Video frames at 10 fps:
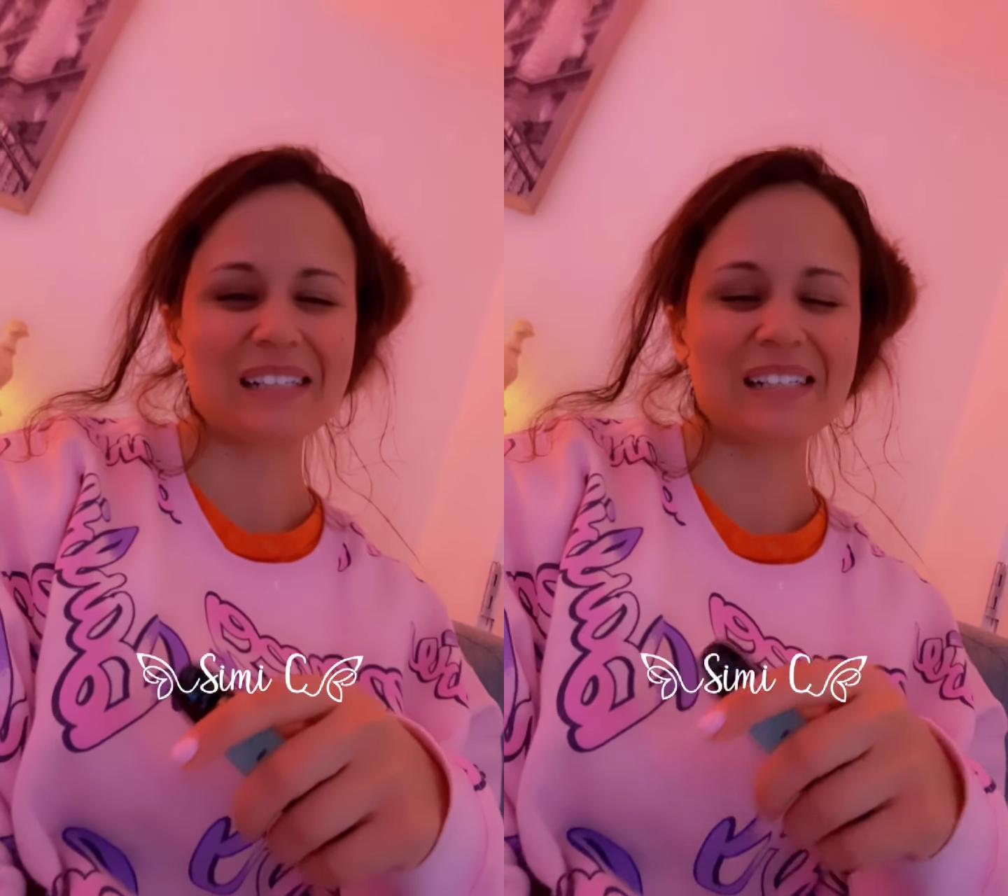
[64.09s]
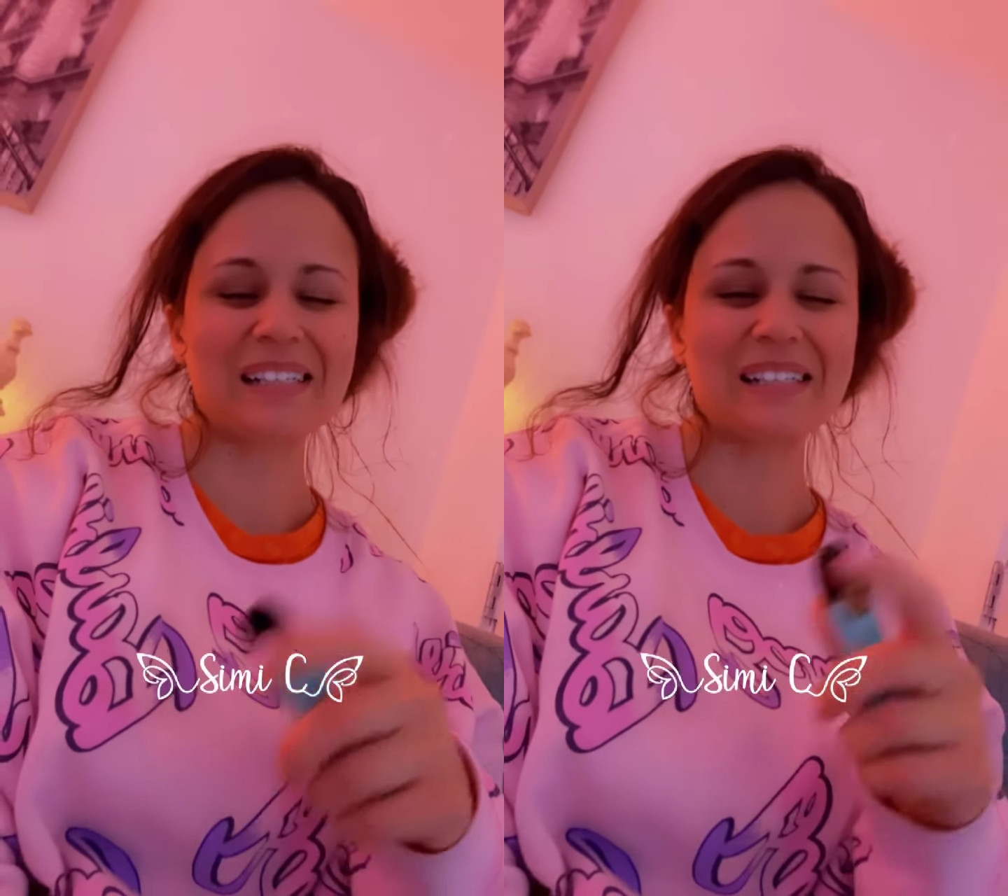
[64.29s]

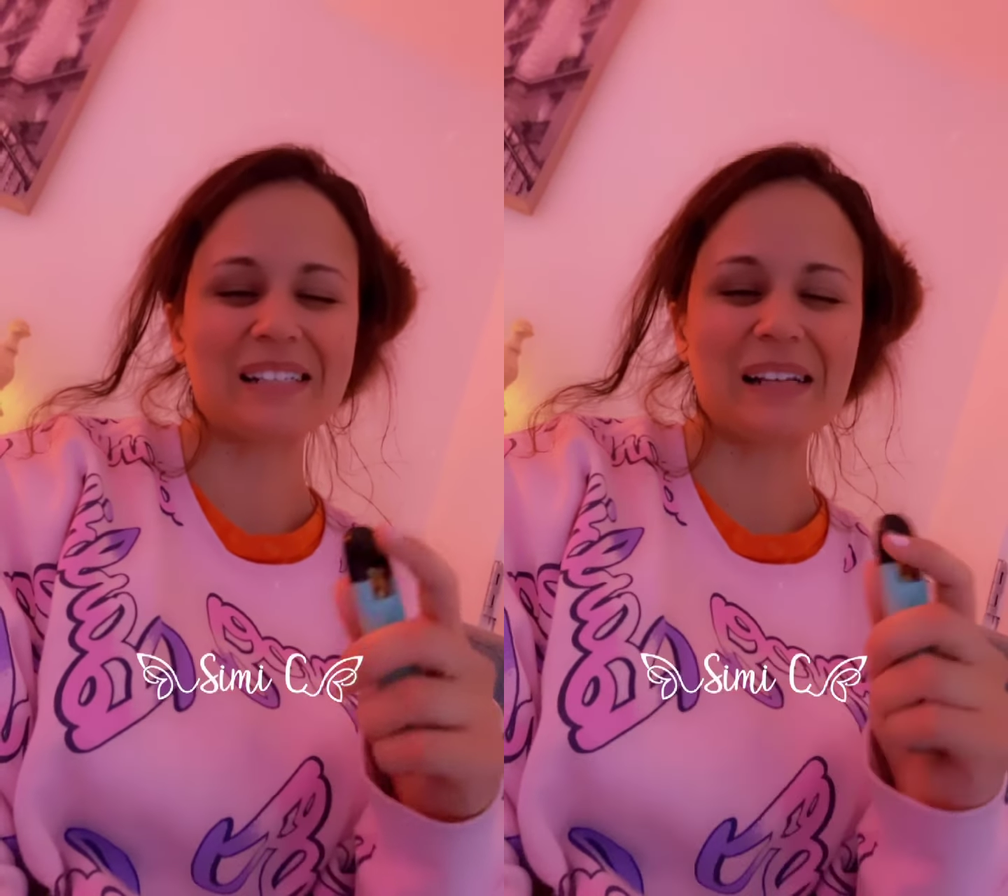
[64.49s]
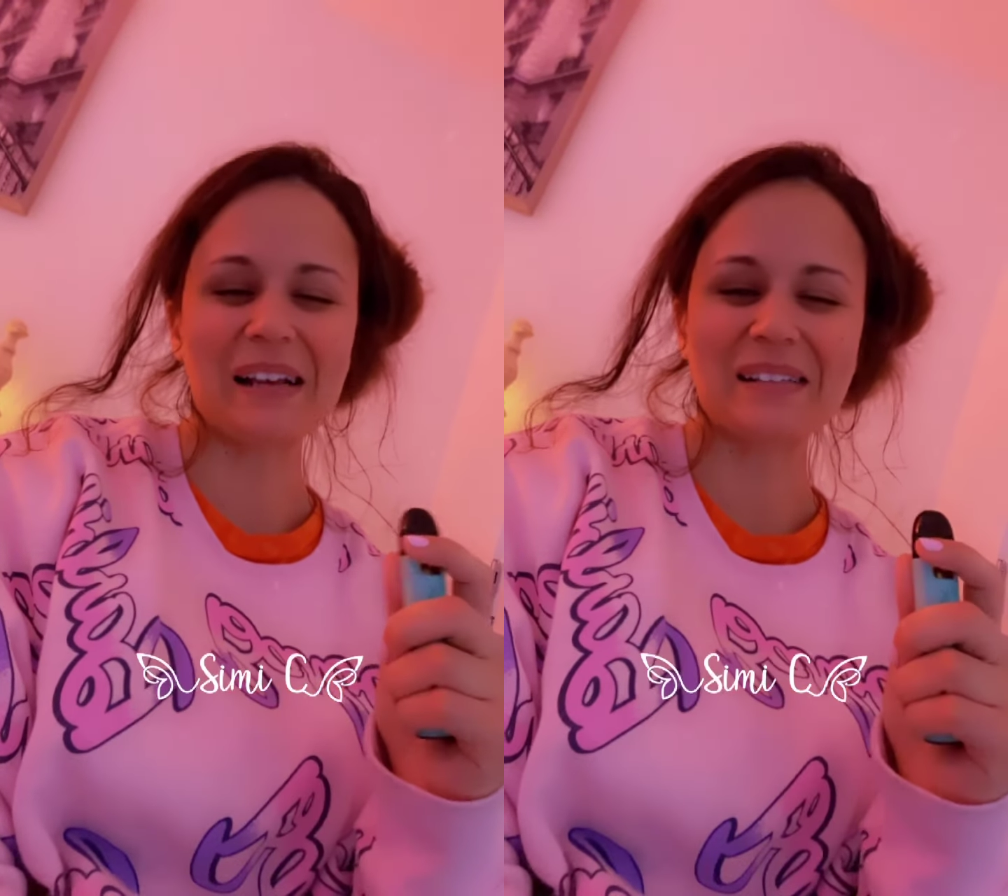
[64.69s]
And
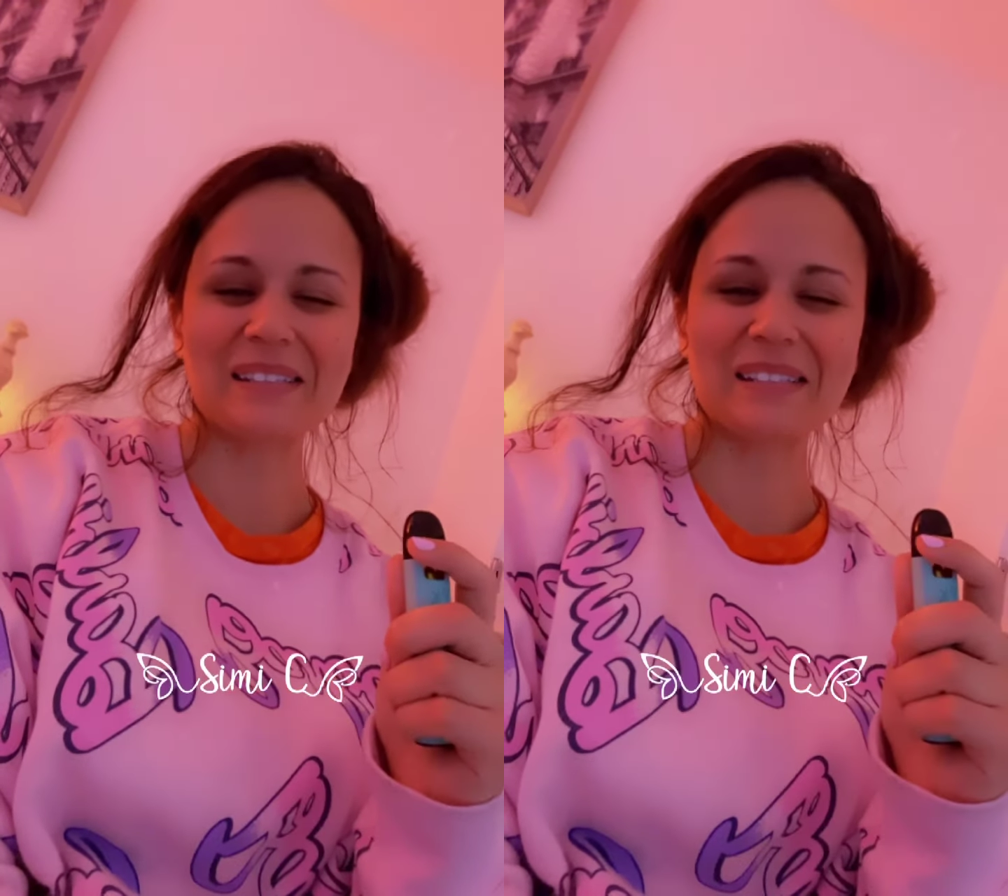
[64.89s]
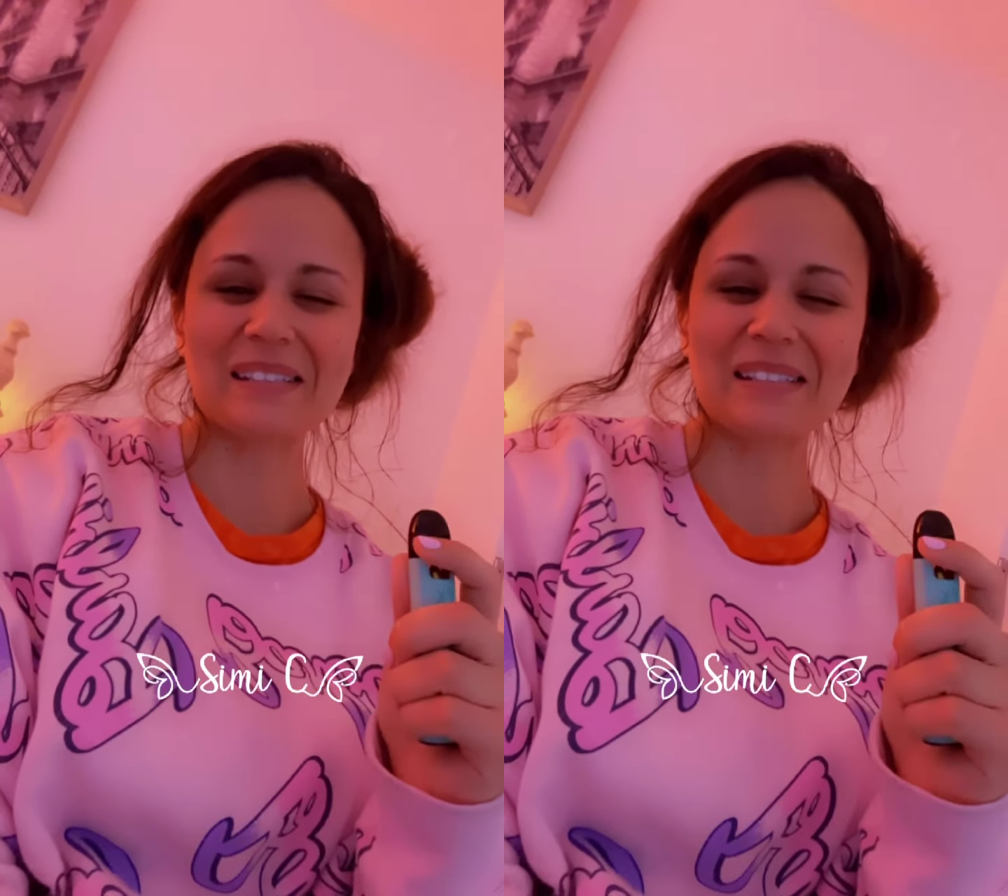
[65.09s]

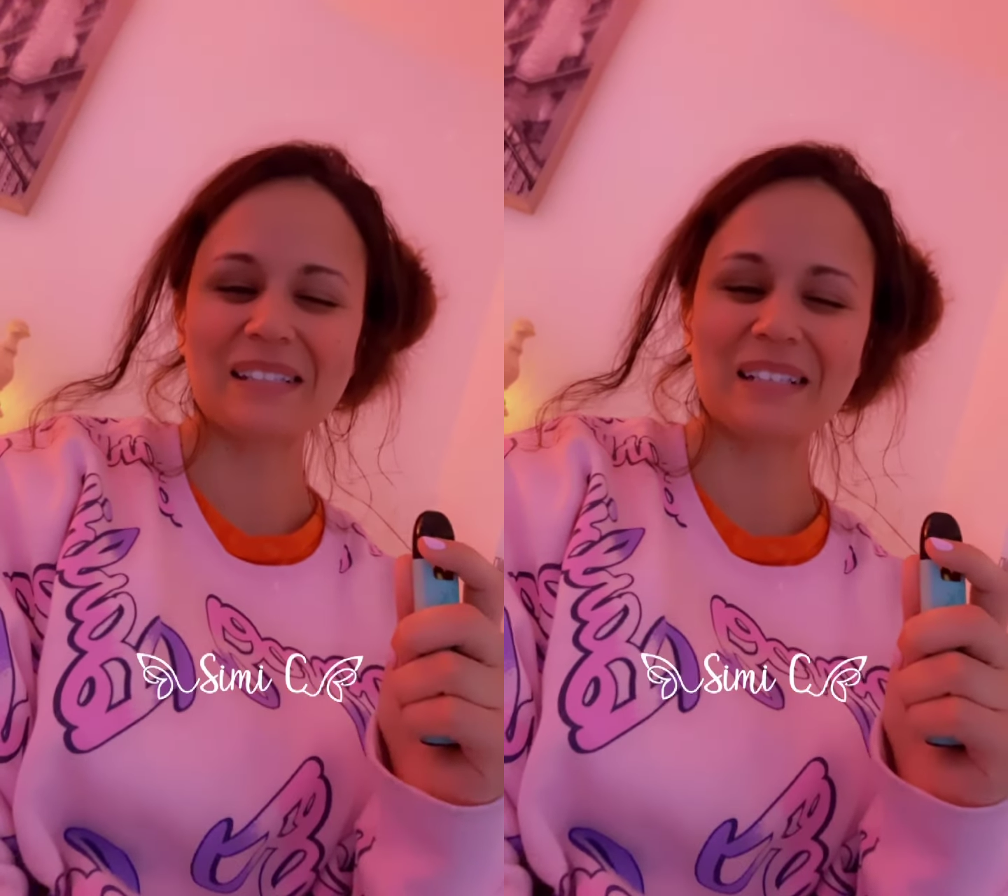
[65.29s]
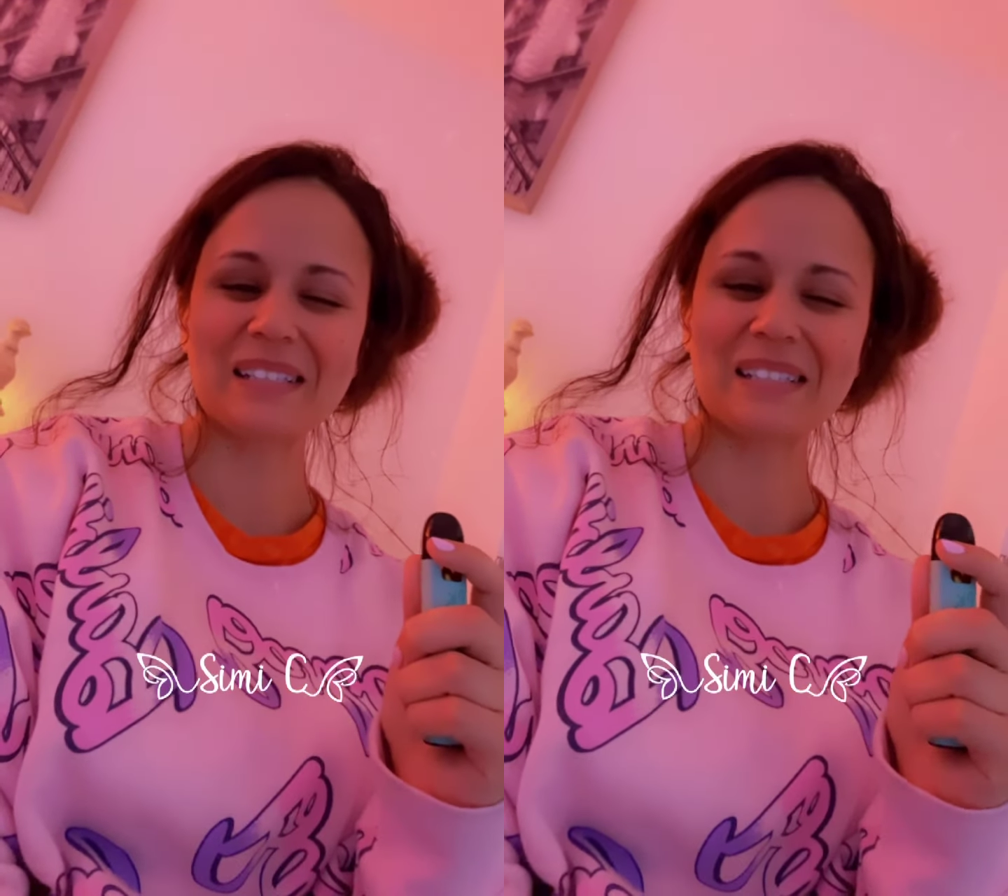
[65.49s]
it's, it's
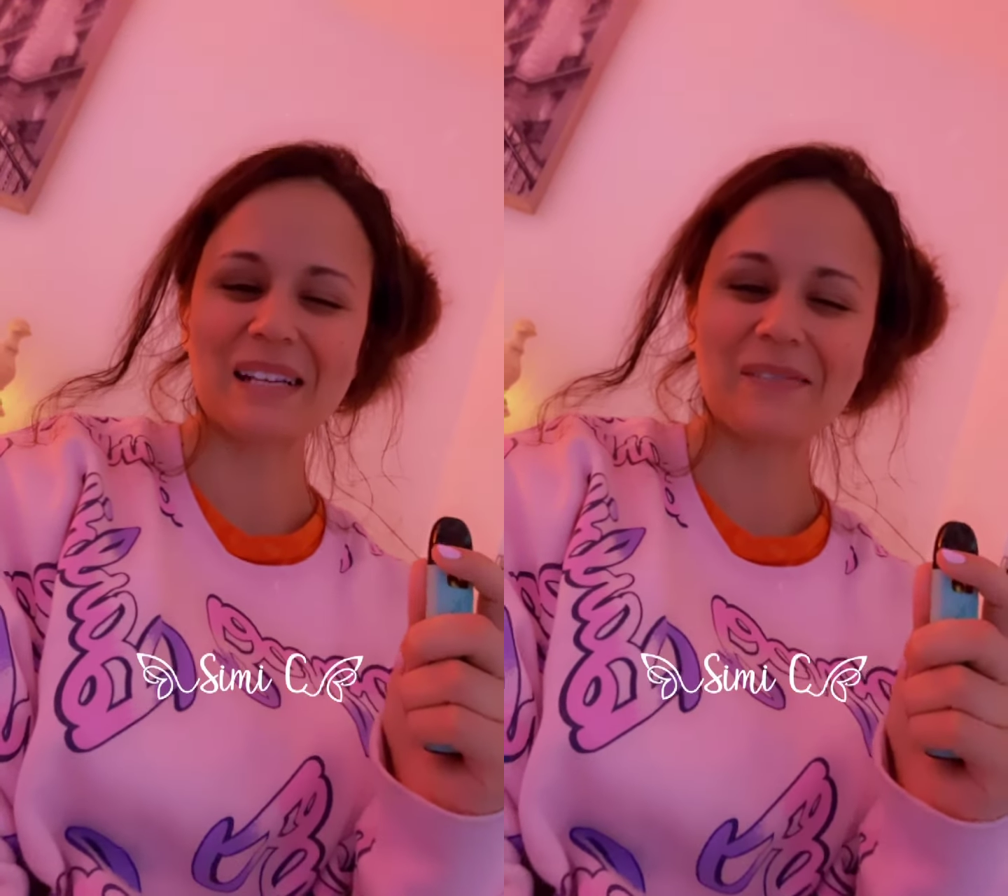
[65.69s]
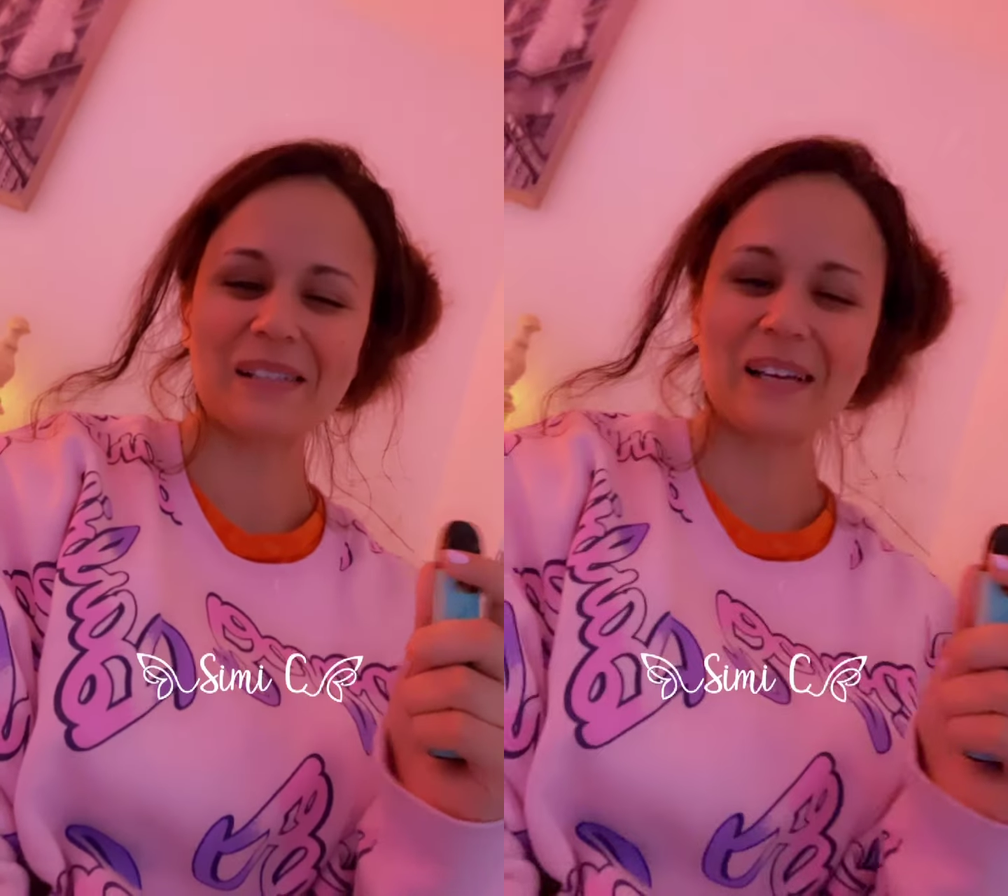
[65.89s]
like a statement